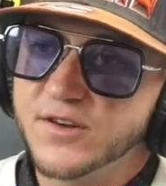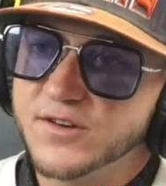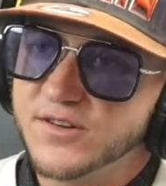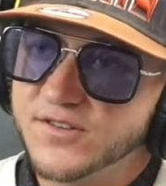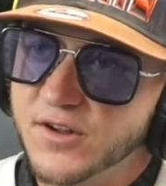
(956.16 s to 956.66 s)

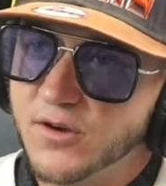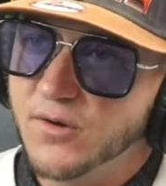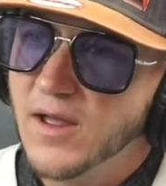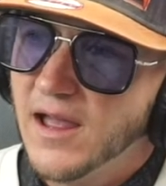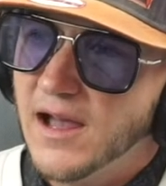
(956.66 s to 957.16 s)
starters,
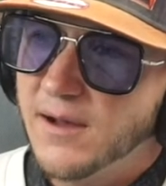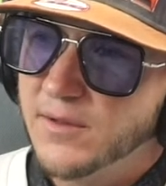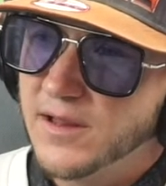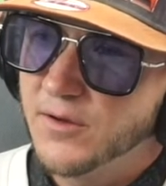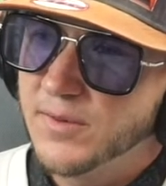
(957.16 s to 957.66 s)
so
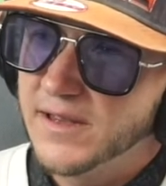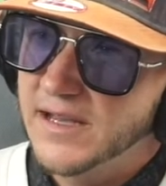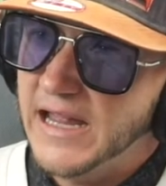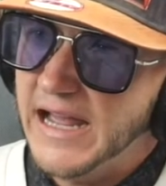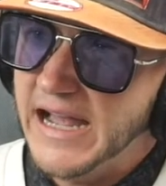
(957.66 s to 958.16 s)
I'm a little
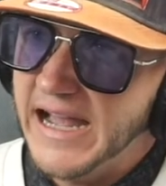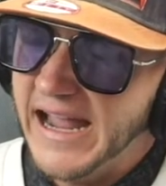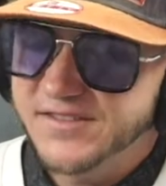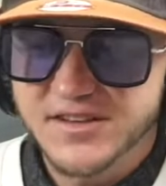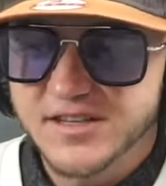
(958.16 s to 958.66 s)
bit
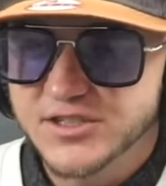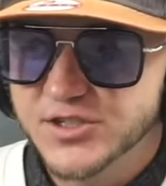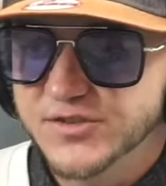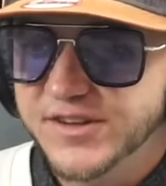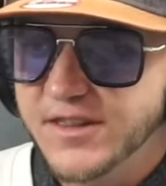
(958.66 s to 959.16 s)
hesitant
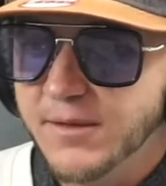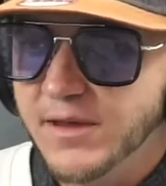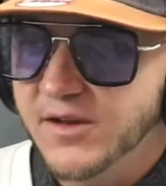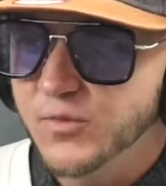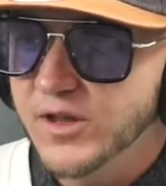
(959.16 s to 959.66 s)
choosing
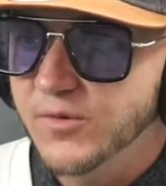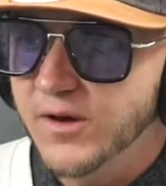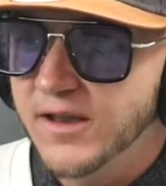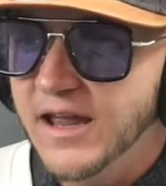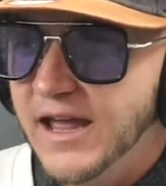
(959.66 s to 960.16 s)
them in week
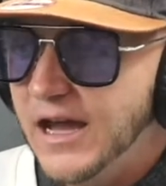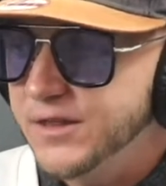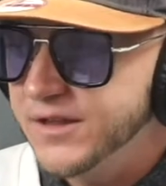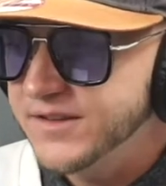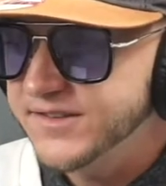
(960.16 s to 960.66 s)
1. I
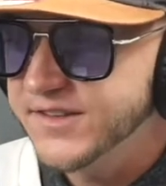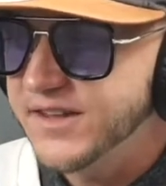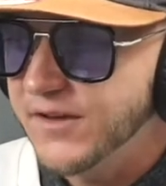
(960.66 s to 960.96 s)
think this